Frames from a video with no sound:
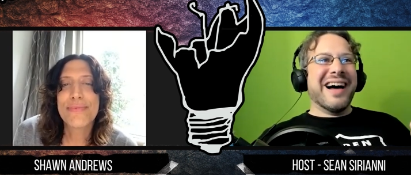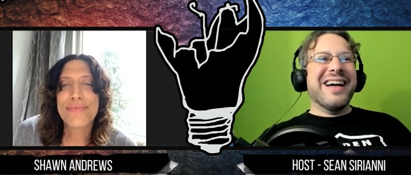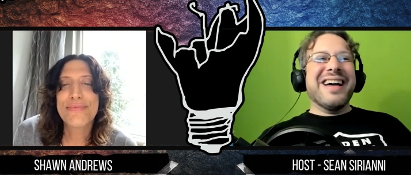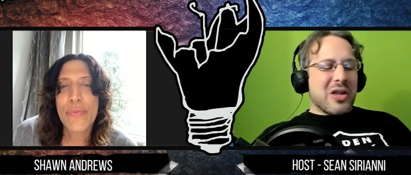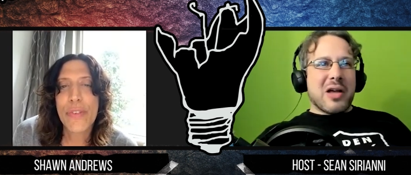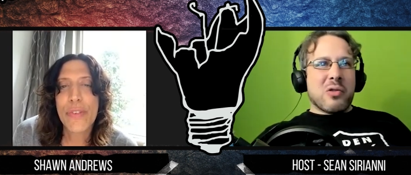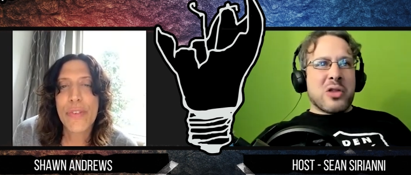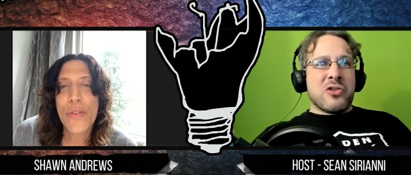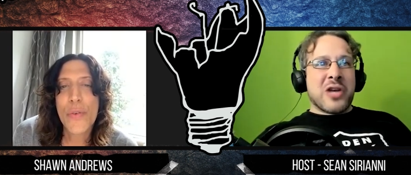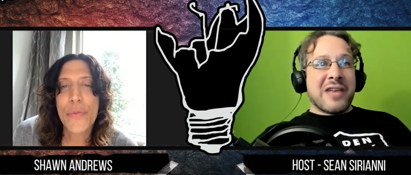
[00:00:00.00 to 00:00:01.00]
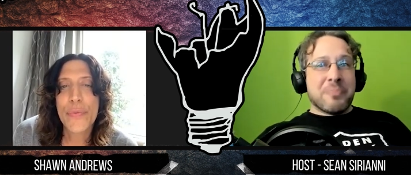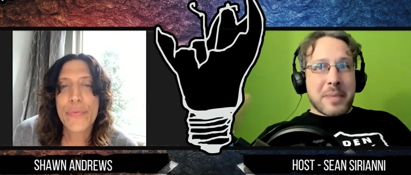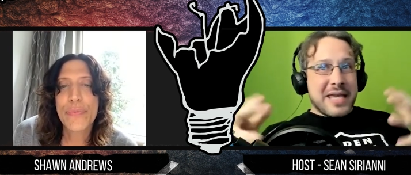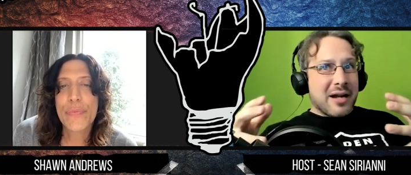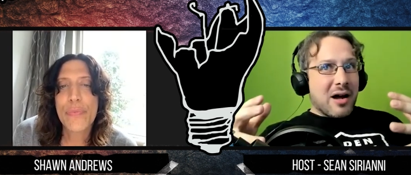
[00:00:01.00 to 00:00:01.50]
Speaker 1: uh did you guys
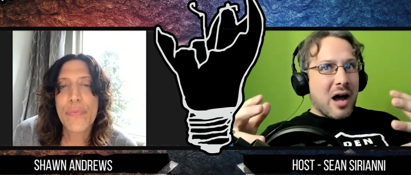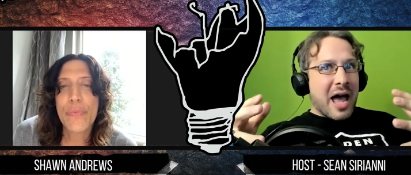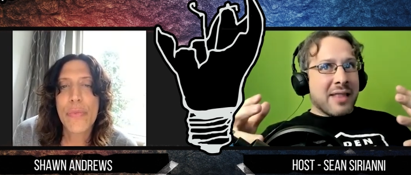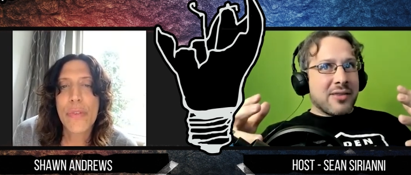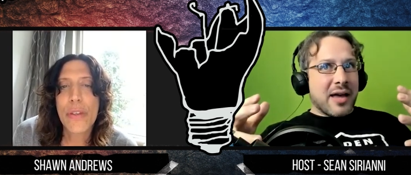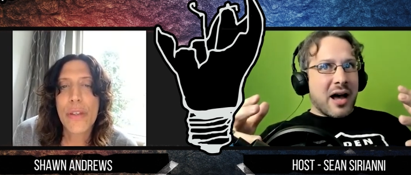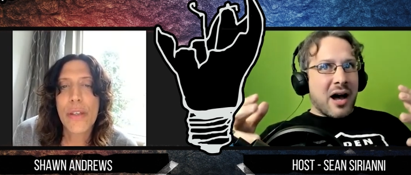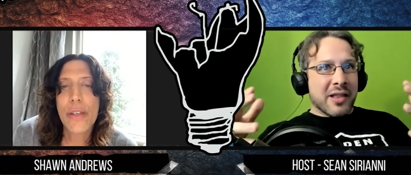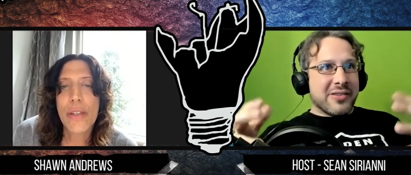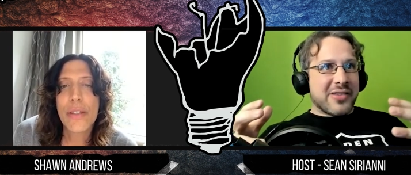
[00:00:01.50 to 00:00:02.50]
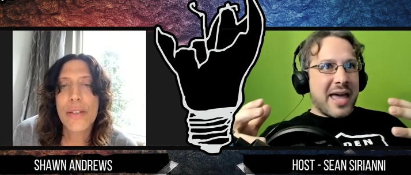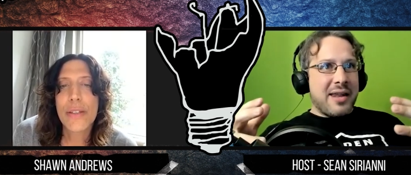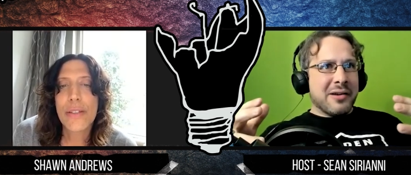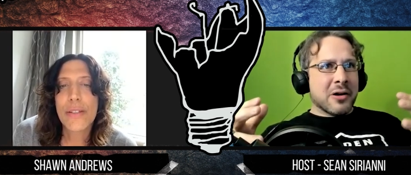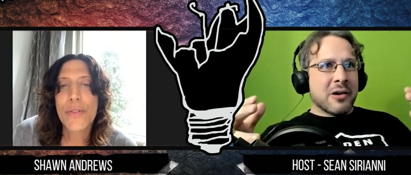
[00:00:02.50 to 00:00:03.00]
meet at the on
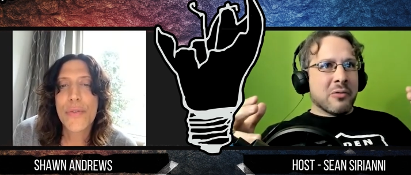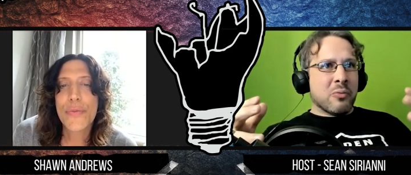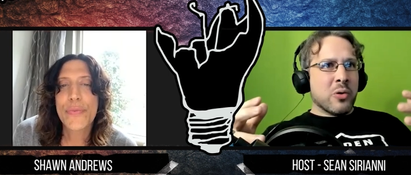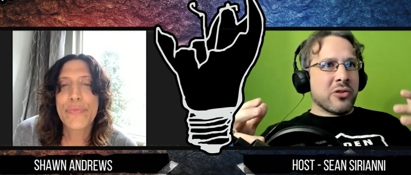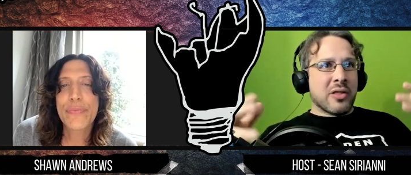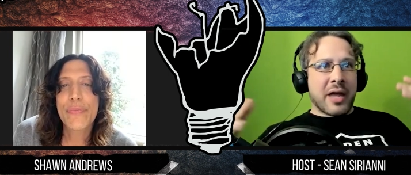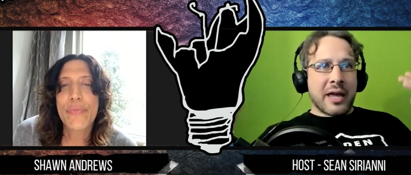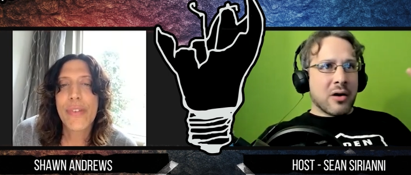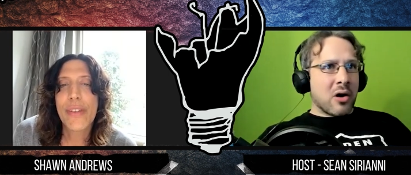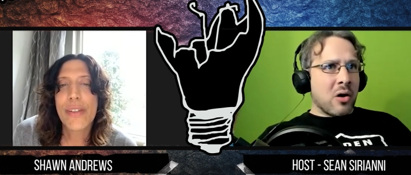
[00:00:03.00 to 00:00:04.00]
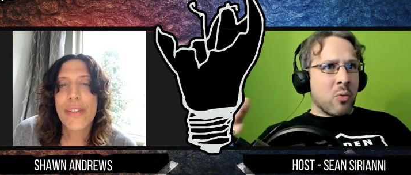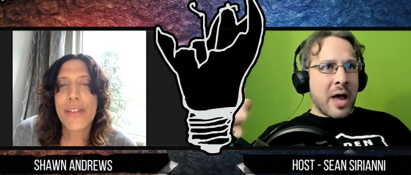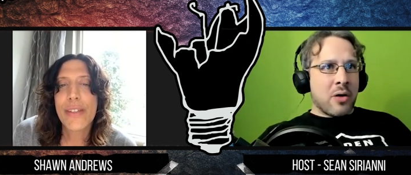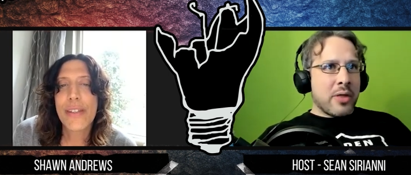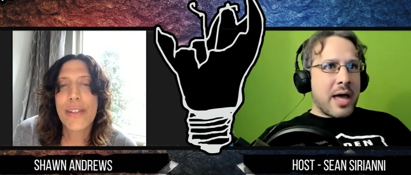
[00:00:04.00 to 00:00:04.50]
set or was it like
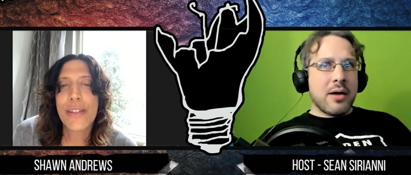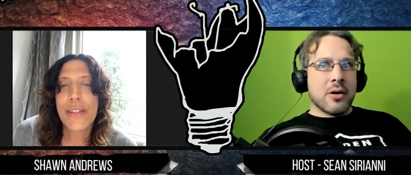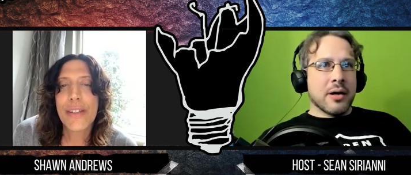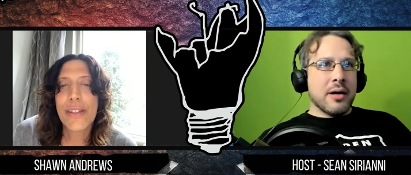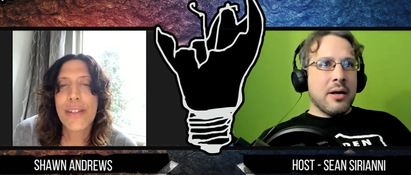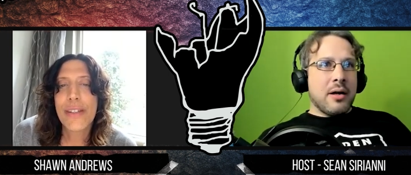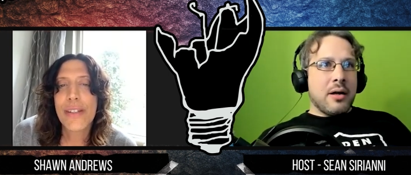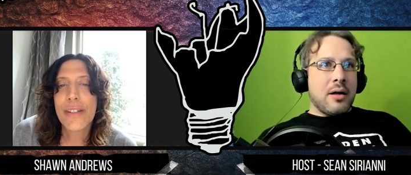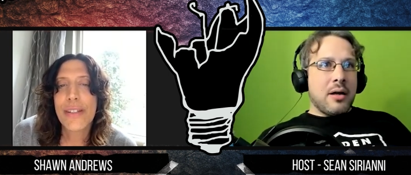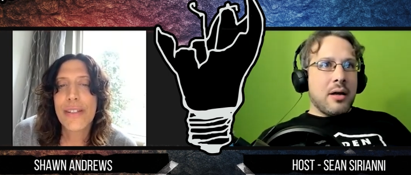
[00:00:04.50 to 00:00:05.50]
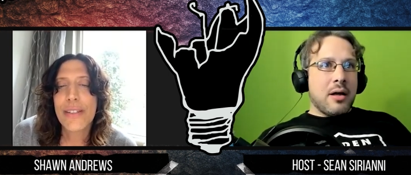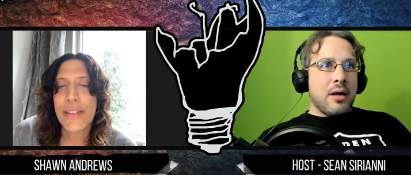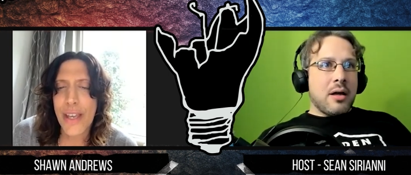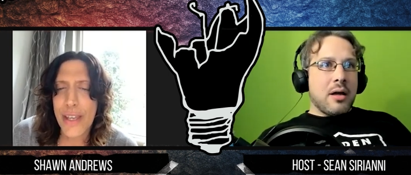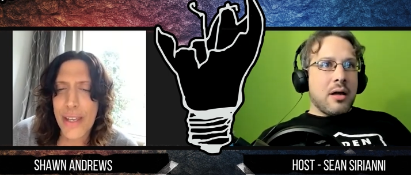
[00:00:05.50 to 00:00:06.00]
around that or
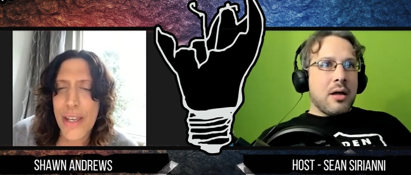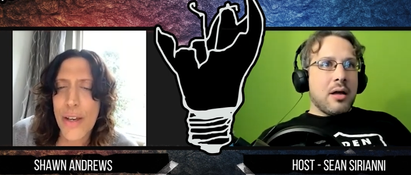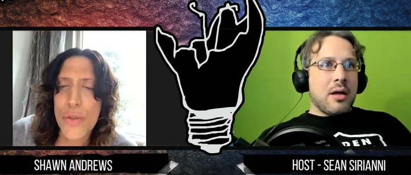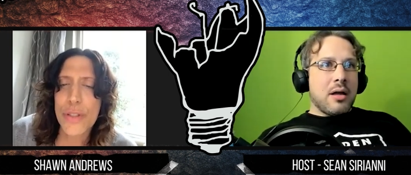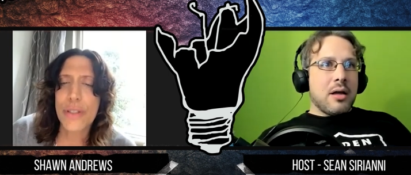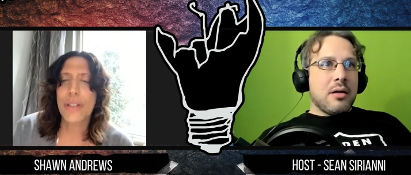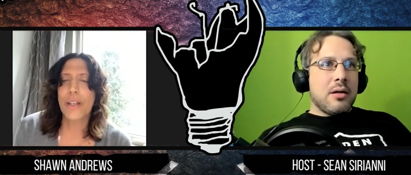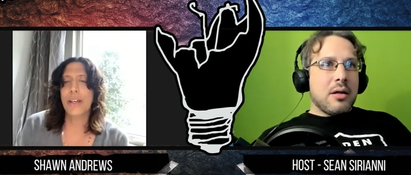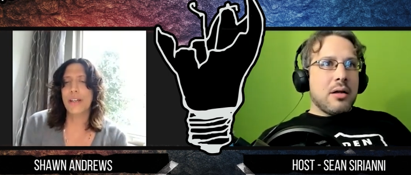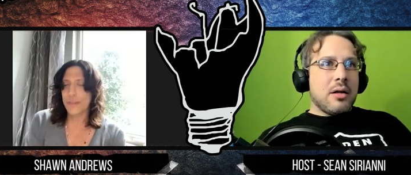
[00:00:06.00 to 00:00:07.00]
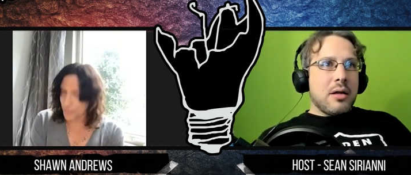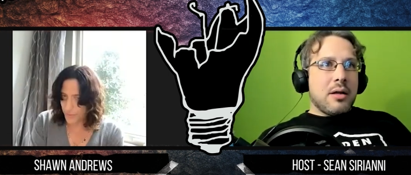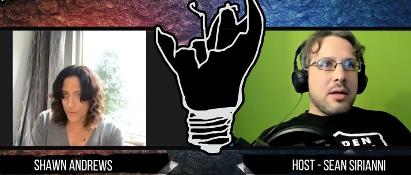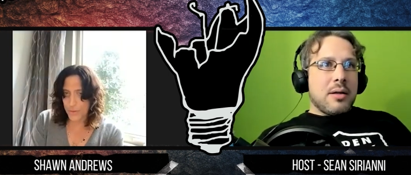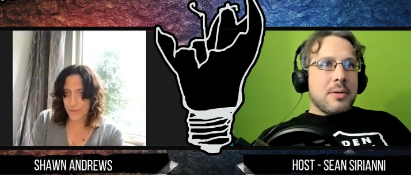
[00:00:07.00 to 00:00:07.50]
Speaker 2: yeah yeah yeah it was um
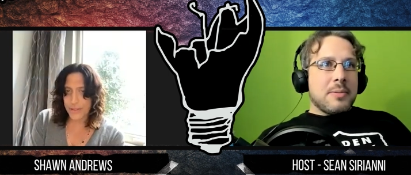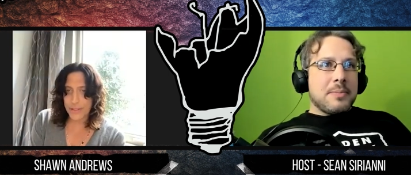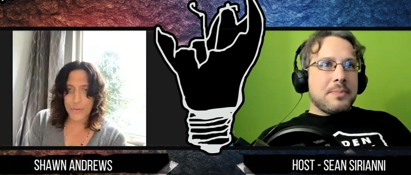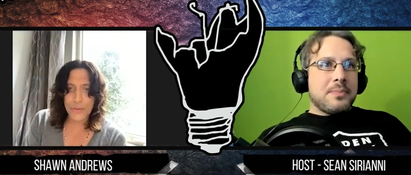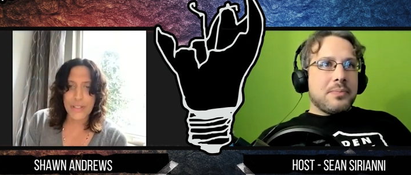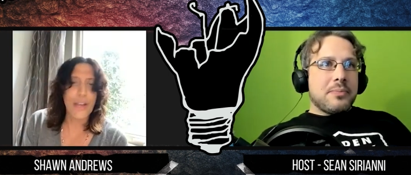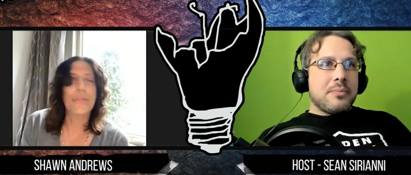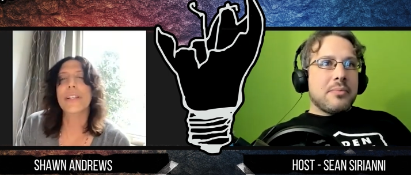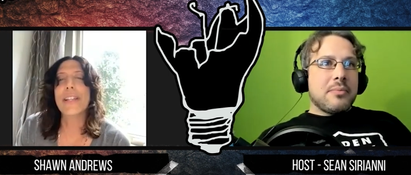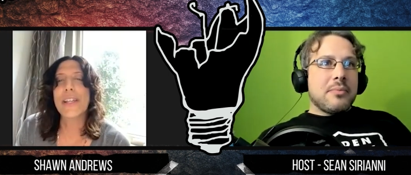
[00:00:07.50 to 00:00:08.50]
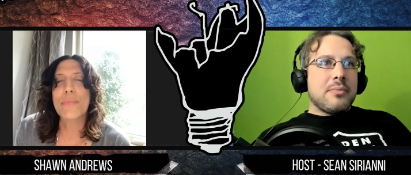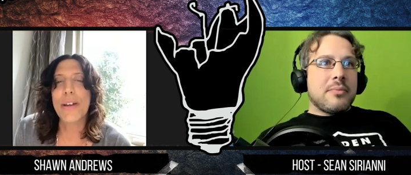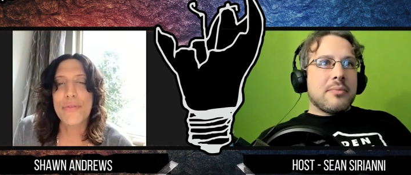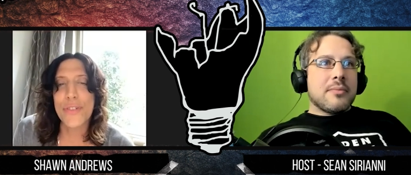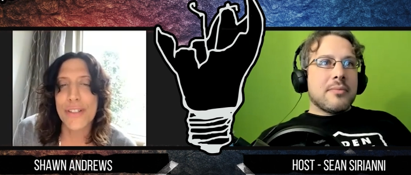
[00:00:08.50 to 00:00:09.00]
she was she was definitely like
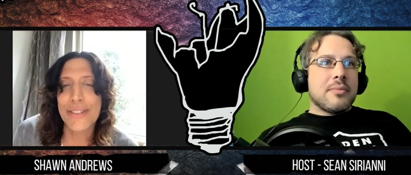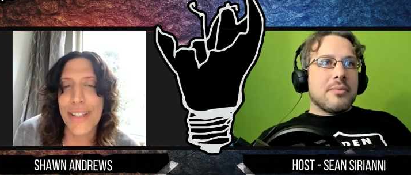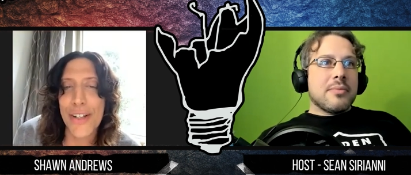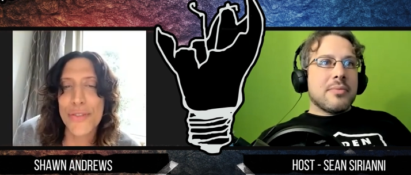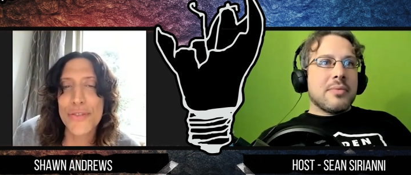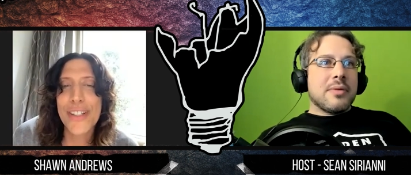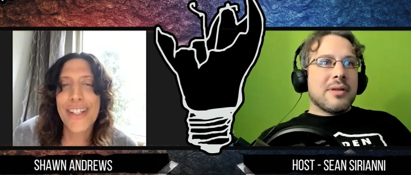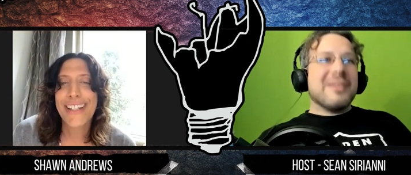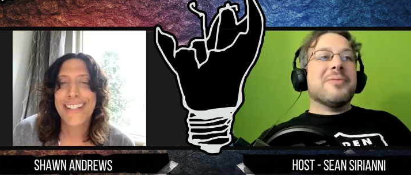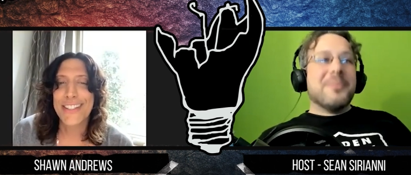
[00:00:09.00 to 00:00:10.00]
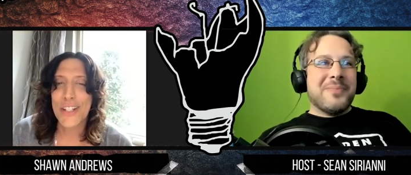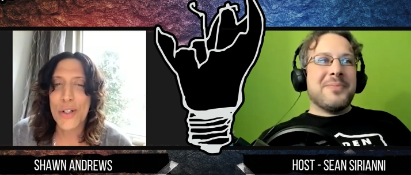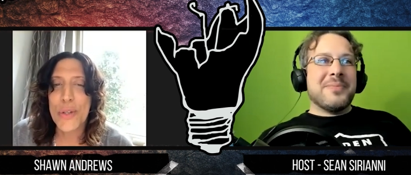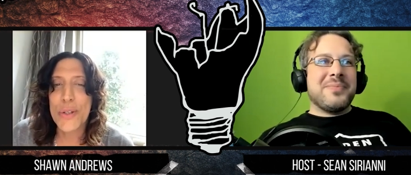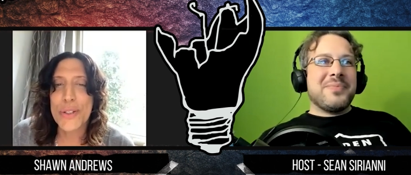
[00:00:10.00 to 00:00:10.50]
my first love you know
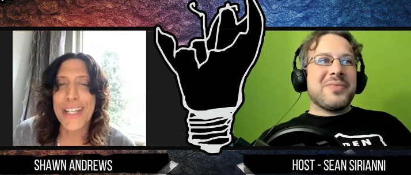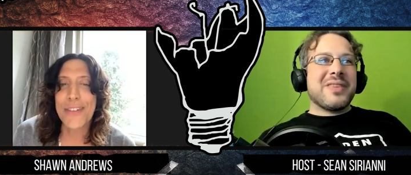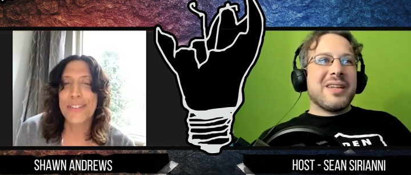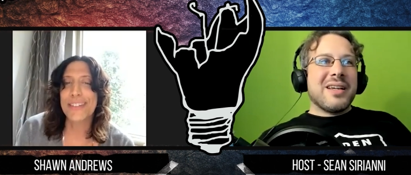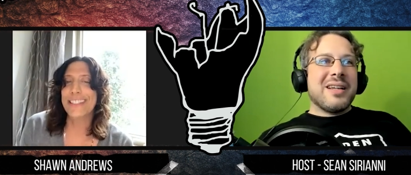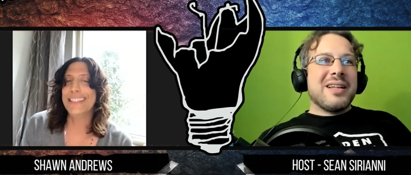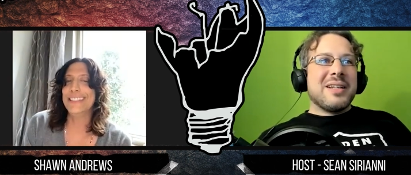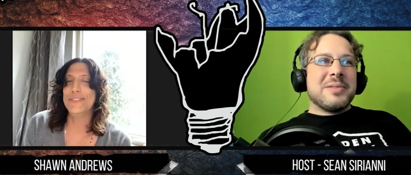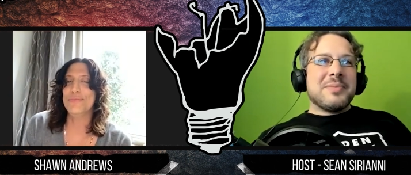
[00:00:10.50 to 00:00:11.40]
mm-hmm. we were definitely